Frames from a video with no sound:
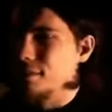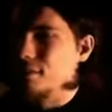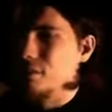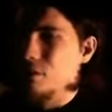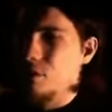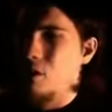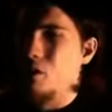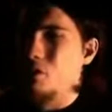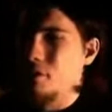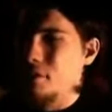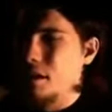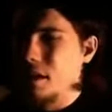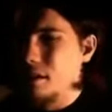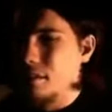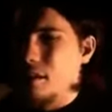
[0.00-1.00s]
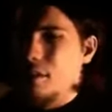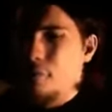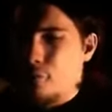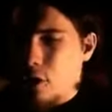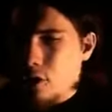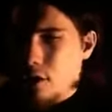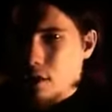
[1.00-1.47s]
your whole thing is like
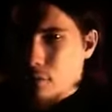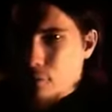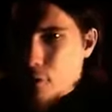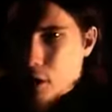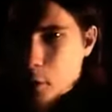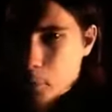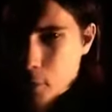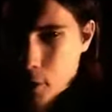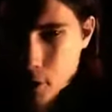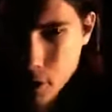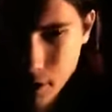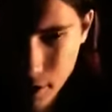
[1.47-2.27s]
falling the fuck apart